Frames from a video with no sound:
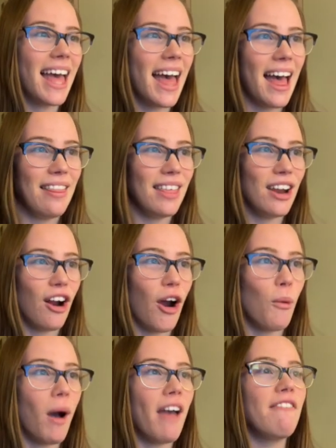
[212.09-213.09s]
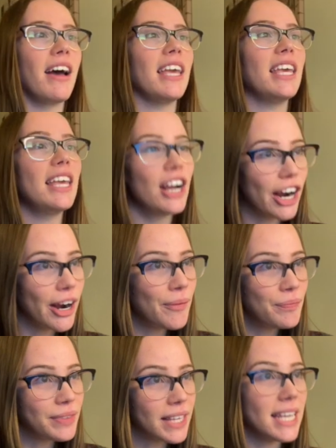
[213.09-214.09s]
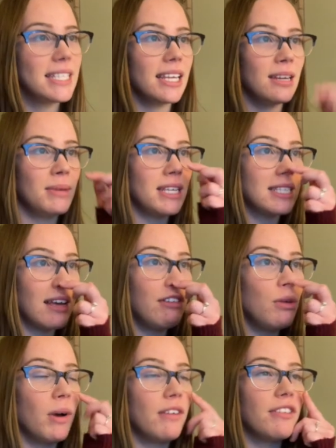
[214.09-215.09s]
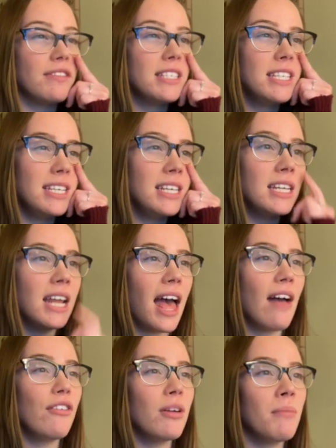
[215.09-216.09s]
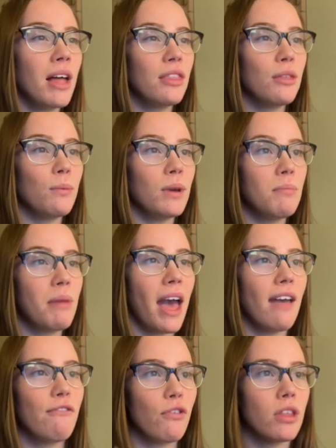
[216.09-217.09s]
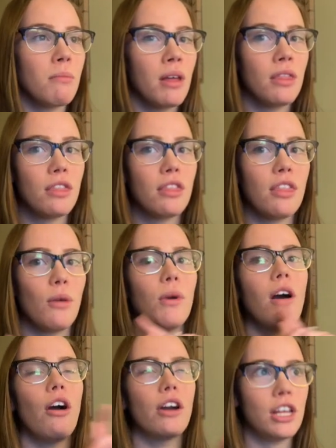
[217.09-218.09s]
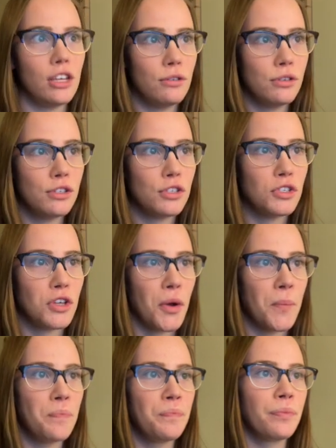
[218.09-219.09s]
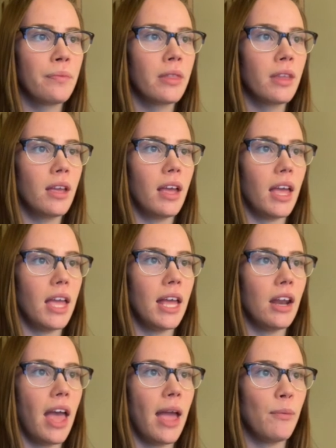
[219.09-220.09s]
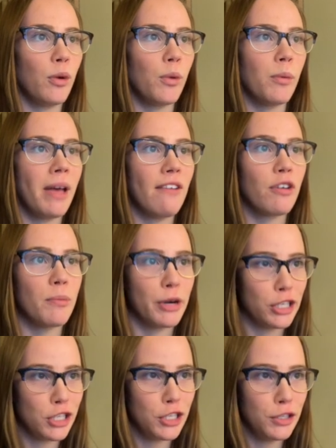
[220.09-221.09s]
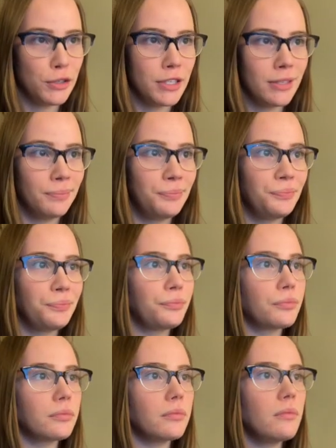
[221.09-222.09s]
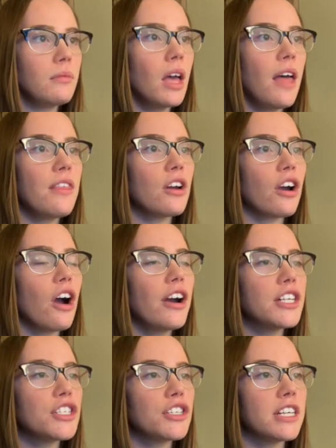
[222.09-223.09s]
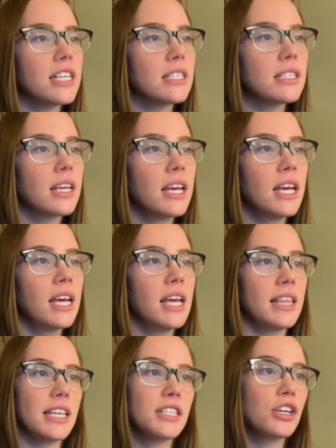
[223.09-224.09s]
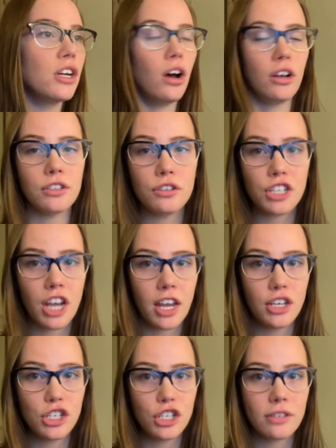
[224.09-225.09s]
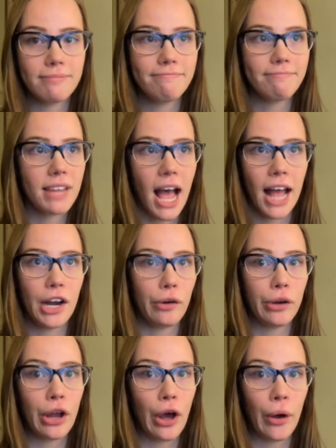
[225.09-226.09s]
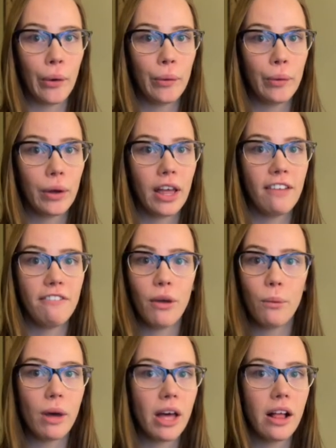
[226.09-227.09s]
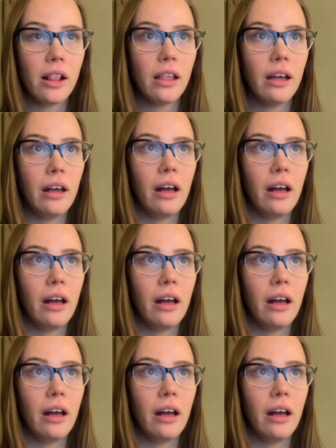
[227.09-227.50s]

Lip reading: And then our Wi-Fi here is going to be $71.15. Every month we pay for the month that we already used. So in April we'll pay for March's use. And then our car insurance, this could also change. I don't know if it will.